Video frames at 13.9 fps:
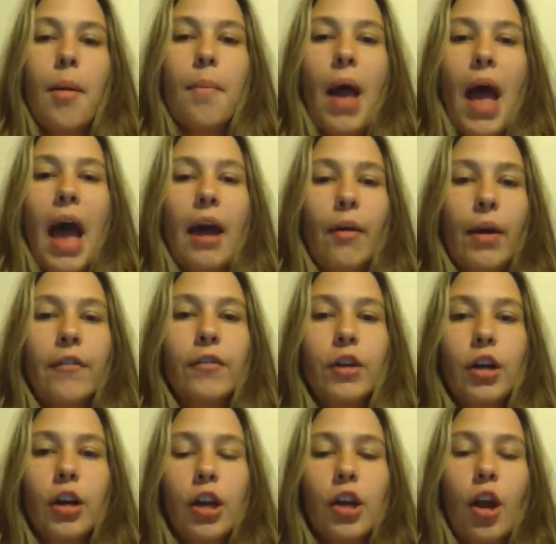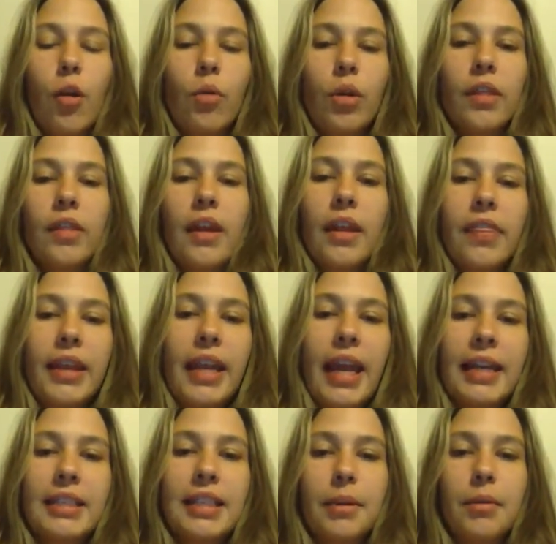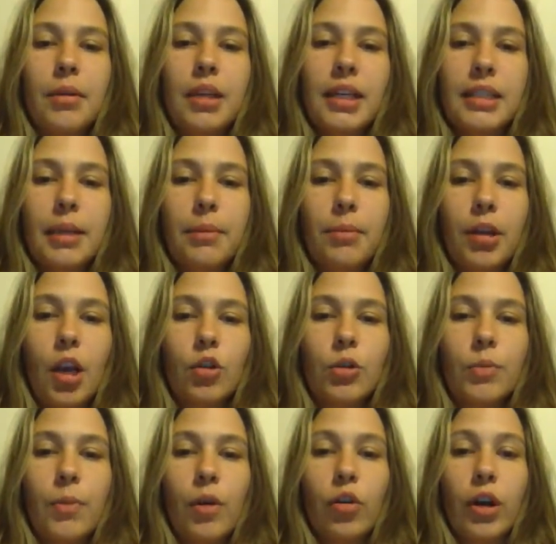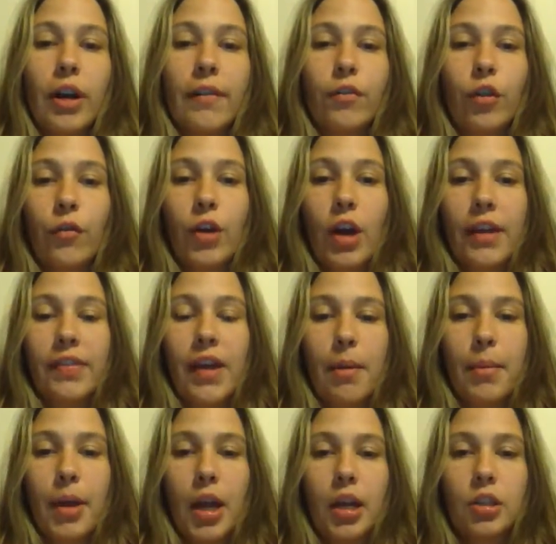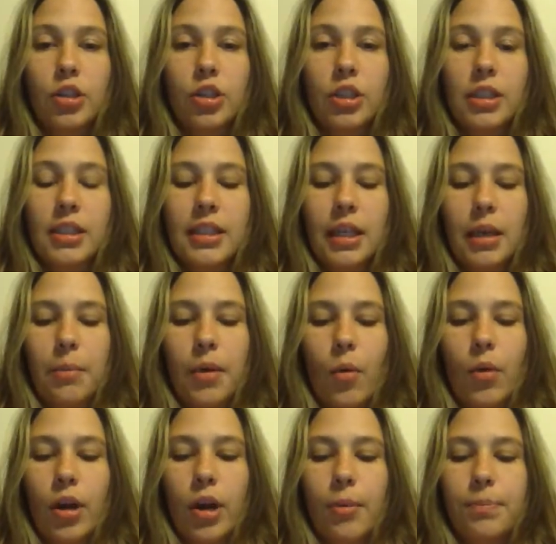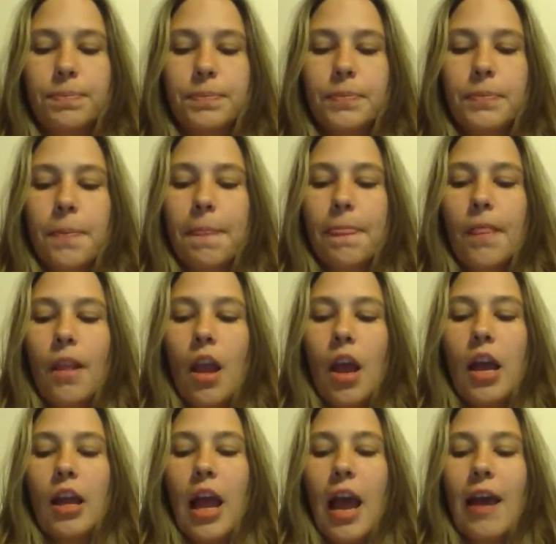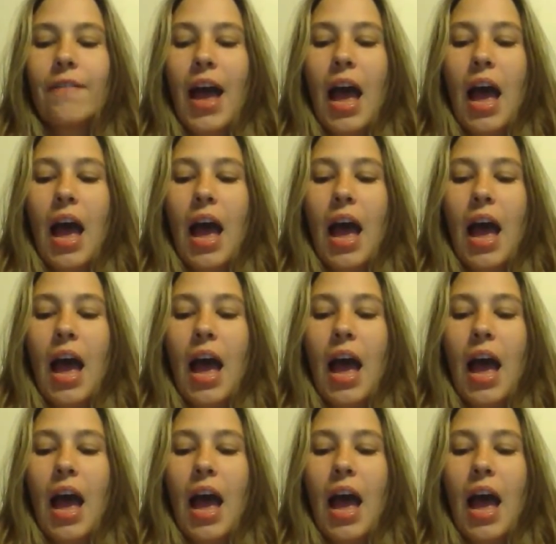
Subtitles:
however, the day does seem to go smoother if you've got that much sleep going on. Have